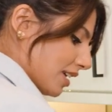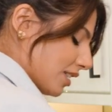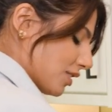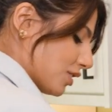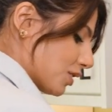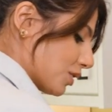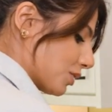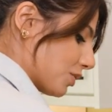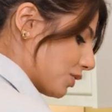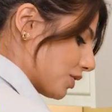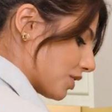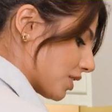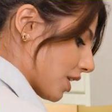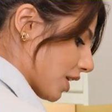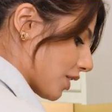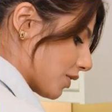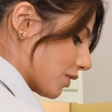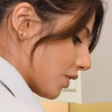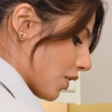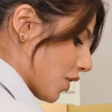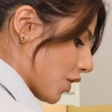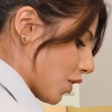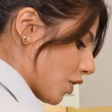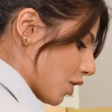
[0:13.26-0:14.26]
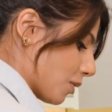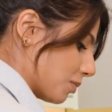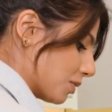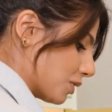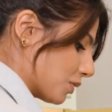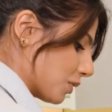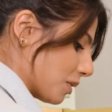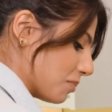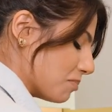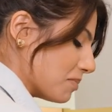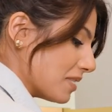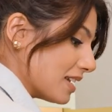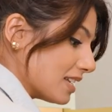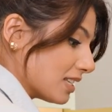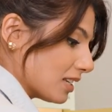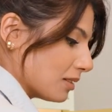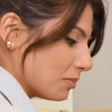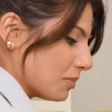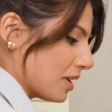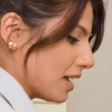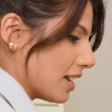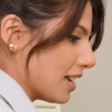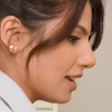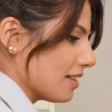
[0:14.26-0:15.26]
dual zone hob to a
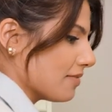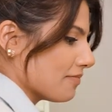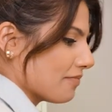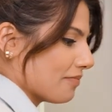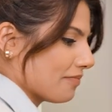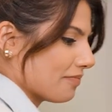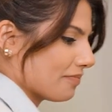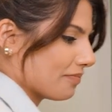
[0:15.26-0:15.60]
medium heat.